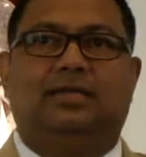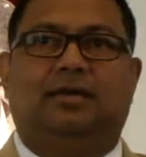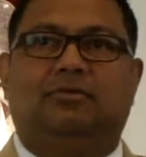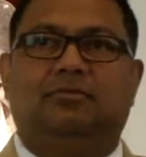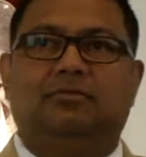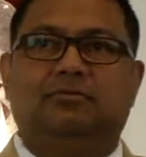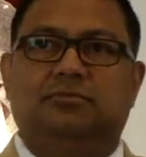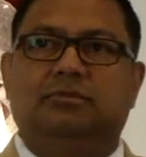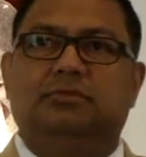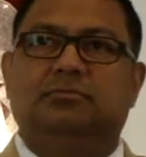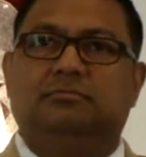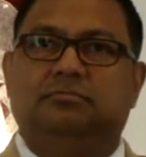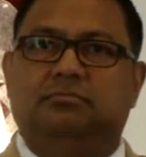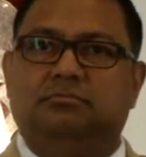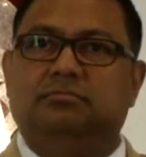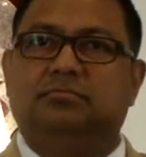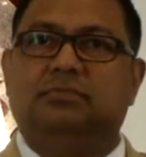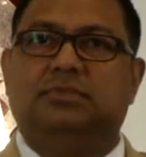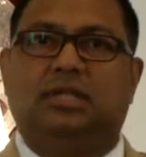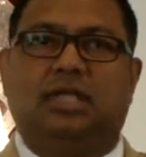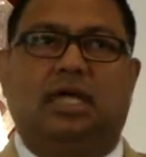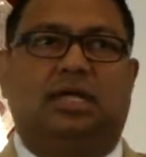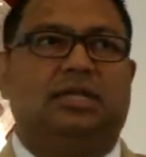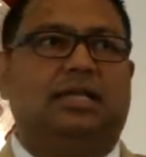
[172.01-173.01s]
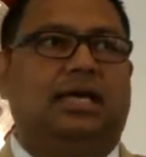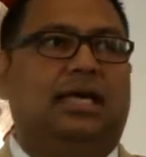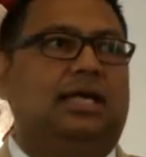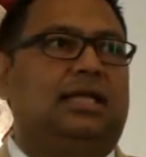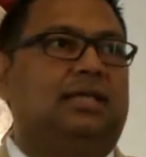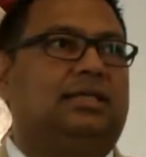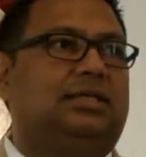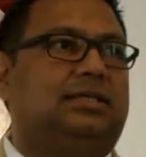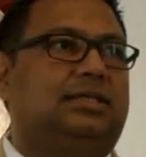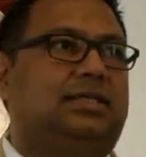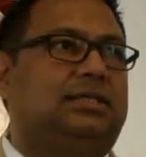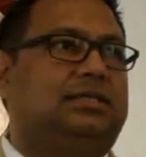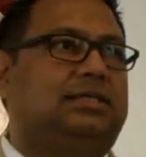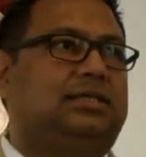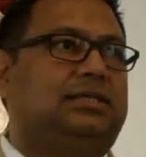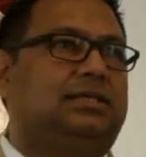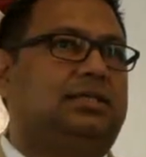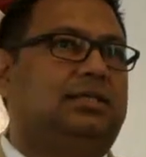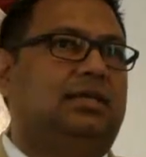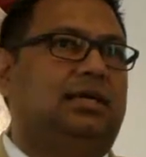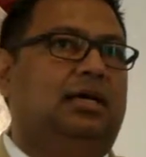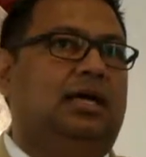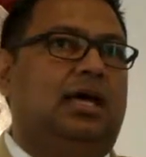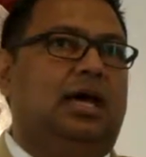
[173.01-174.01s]
I was not the healthiest,
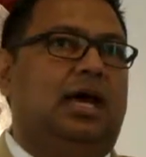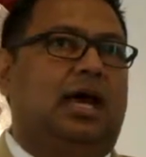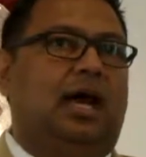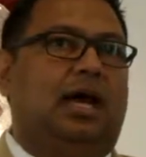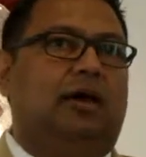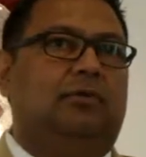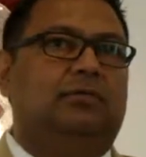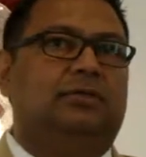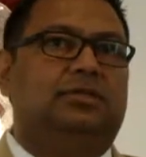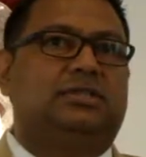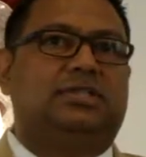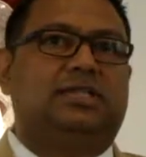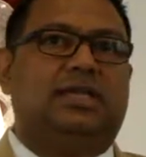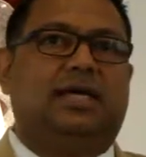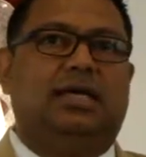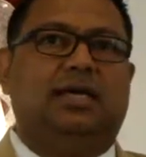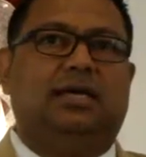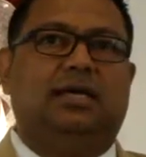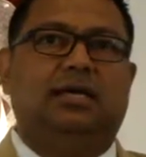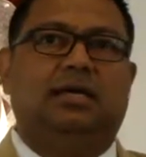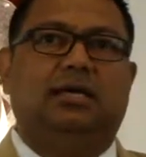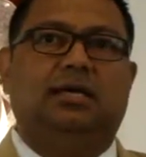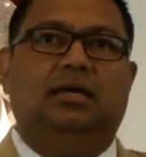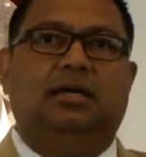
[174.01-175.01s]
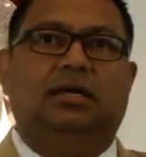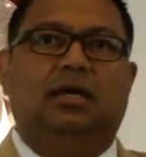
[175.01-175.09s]
I would say.